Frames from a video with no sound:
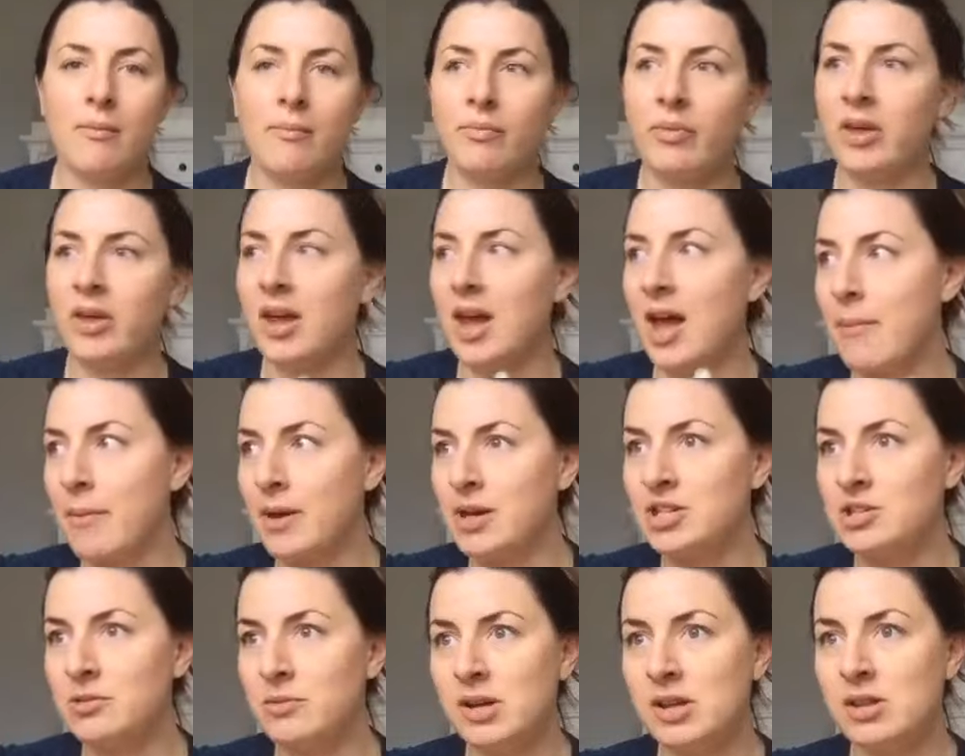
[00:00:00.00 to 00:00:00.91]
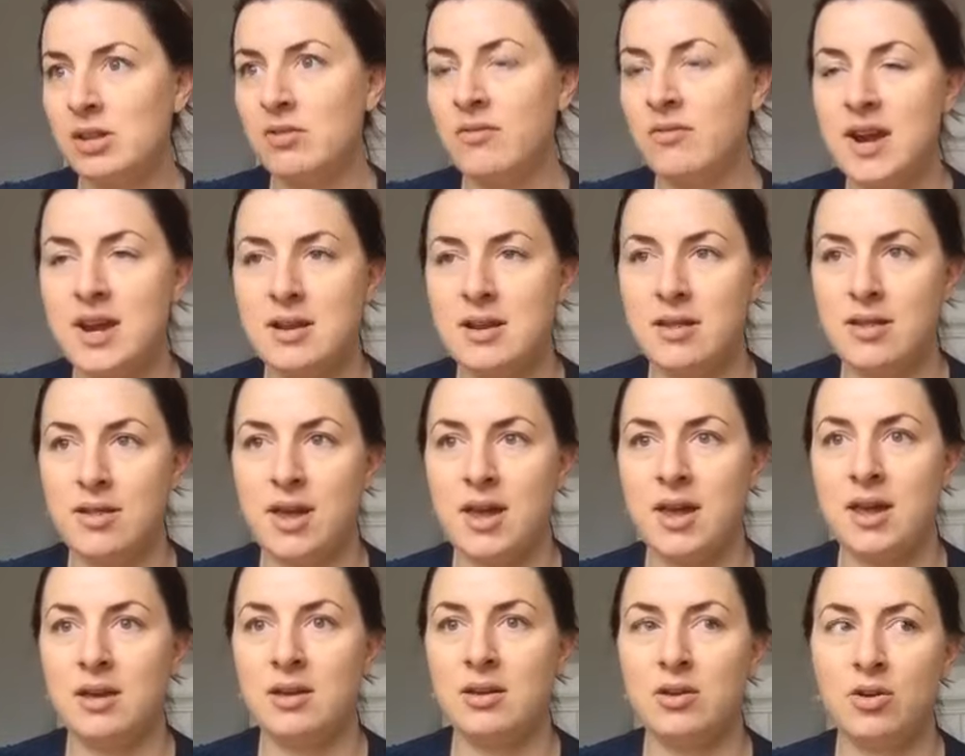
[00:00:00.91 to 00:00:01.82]
Like, am I doing the right
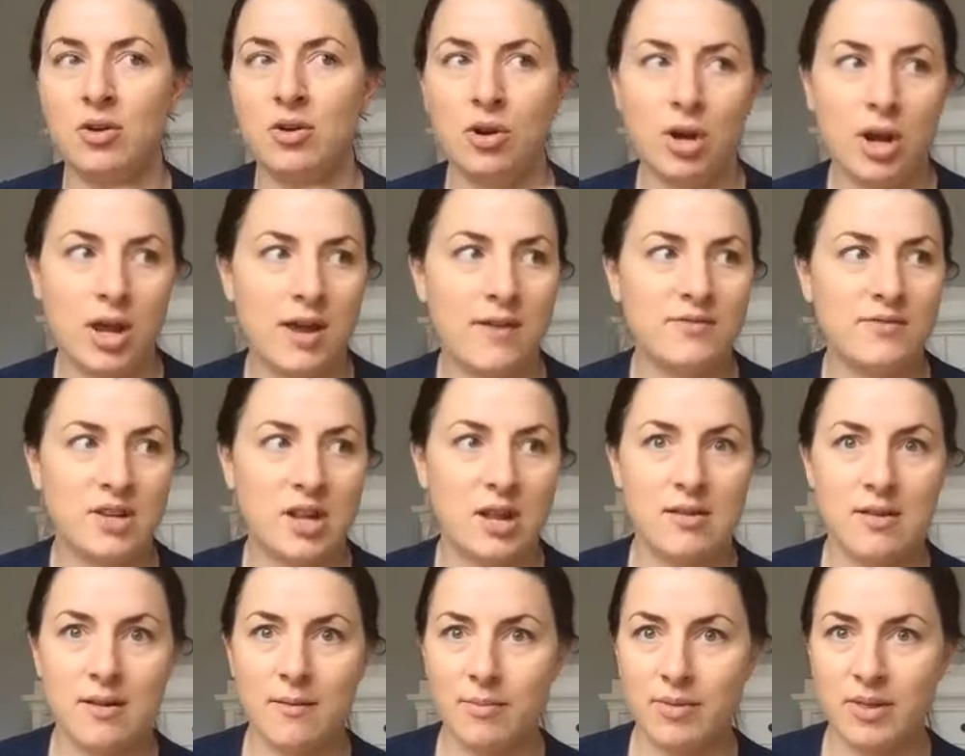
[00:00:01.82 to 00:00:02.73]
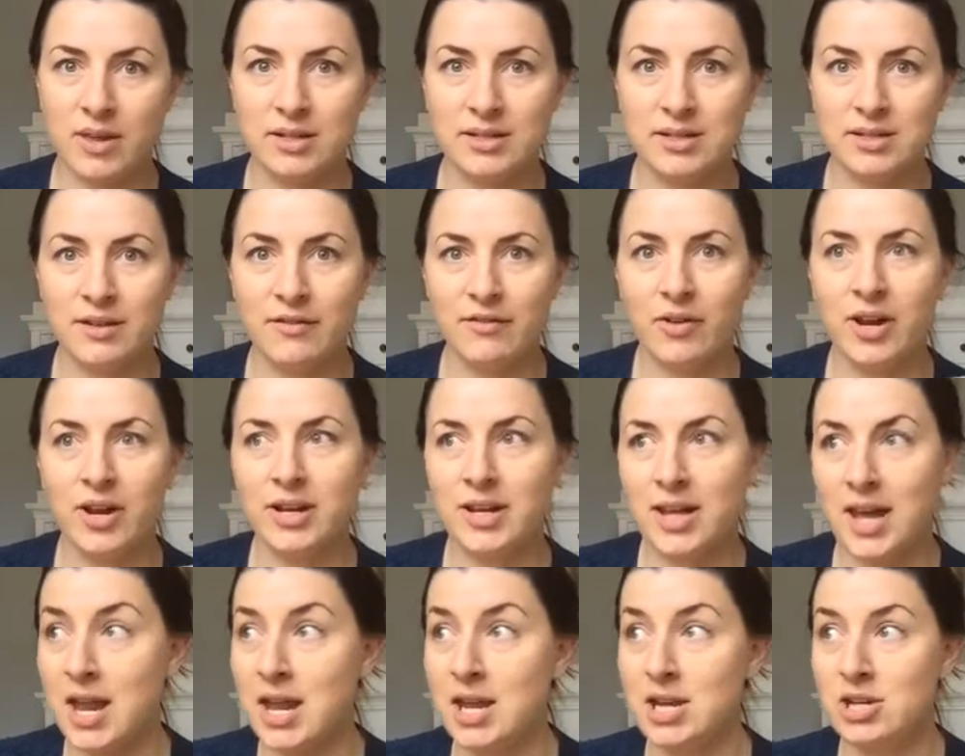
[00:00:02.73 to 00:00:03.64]
thing? Could I have done something different?
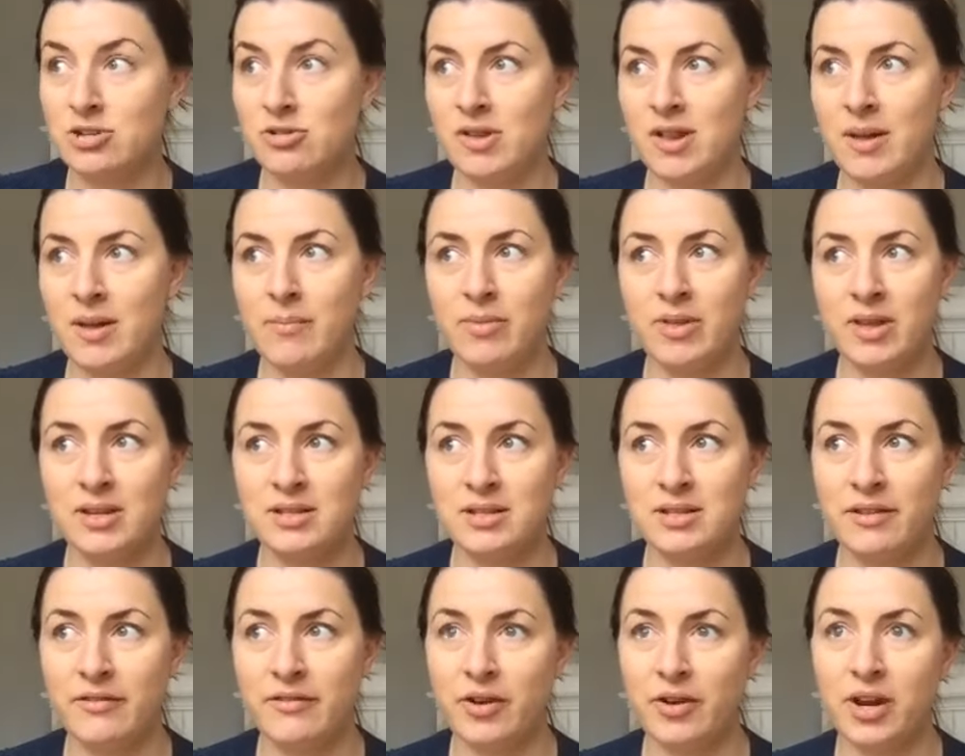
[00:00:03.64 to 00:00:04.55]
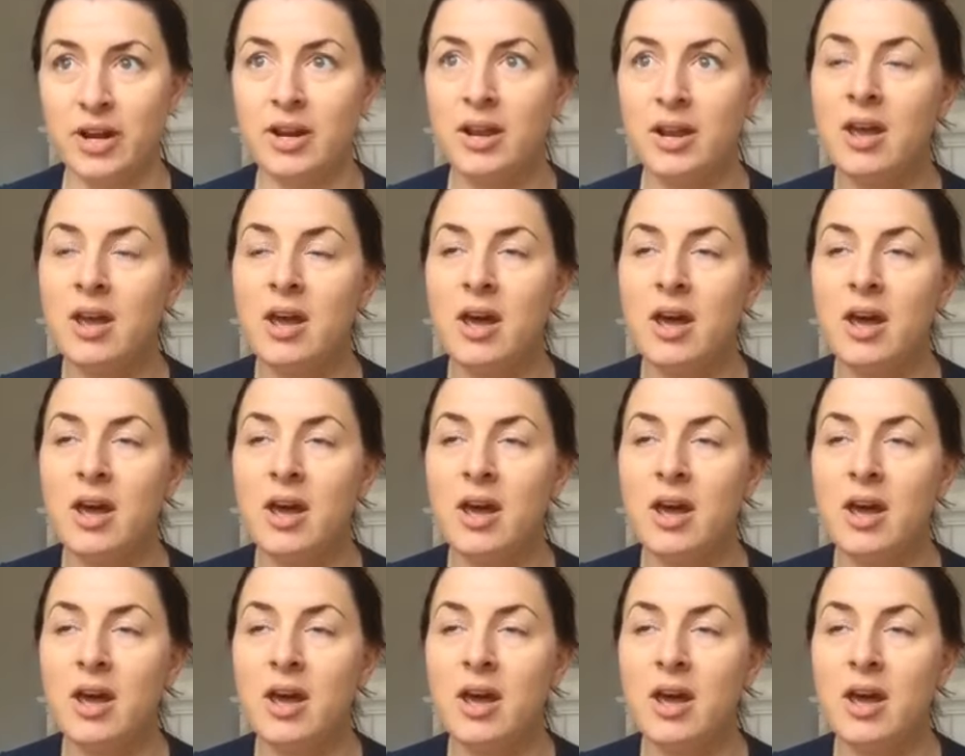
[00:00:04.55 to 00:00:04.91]
Can I do something different?